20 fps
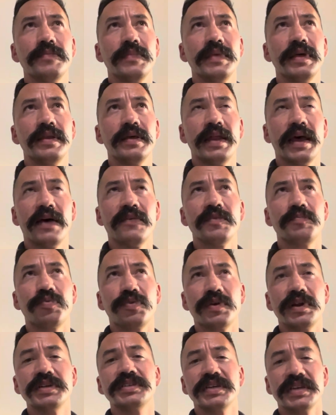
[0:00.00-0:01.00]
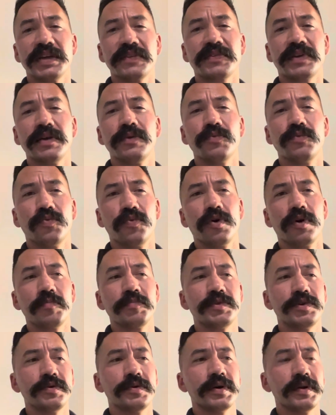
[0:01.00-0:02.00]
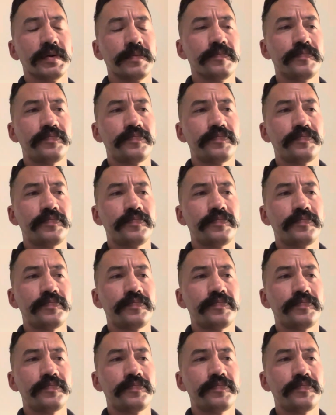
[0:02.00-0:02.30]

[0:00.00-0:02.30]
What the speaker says: did have a pretty significant warp to it.